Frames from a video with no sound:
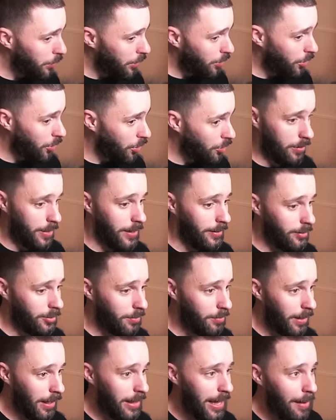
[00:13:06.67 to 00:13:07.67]
we could get
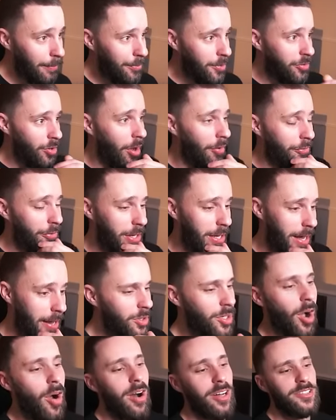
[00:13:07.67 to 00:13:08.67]
some collapses off again.
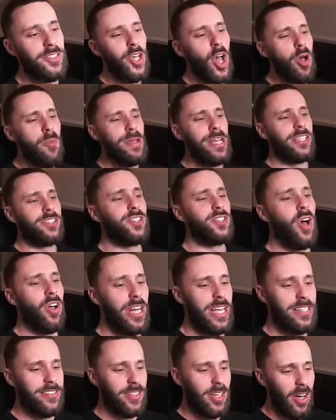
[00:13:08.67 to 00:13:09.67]
God, do me a
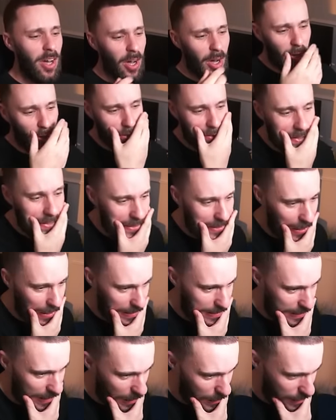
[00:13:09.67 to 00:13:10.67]
solid. Oh,
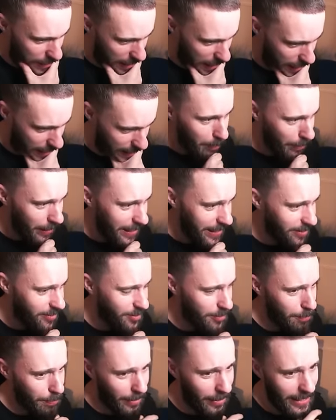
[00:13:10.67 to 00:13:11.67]
God. Okay,
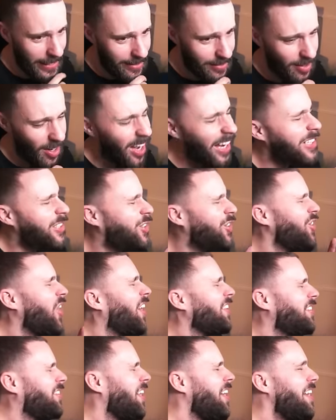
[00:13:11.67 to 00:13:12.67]
please, please. I
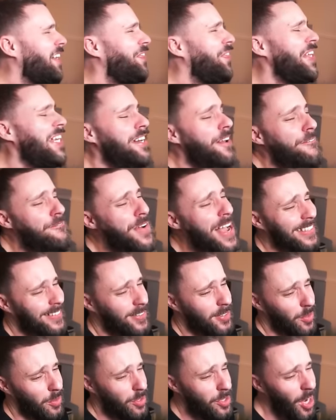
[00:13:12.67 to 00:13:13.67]
just... Need a
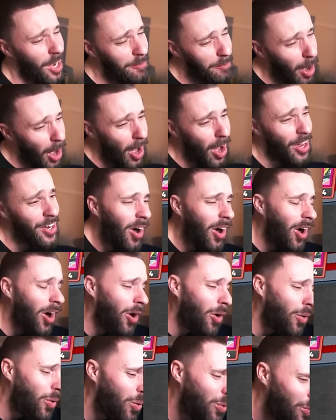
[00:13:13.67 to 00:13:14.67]
vessel. Come on.
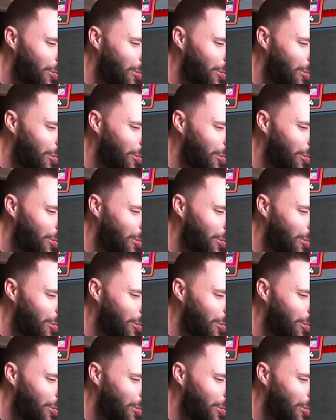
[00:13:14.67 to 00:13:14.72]
Oh,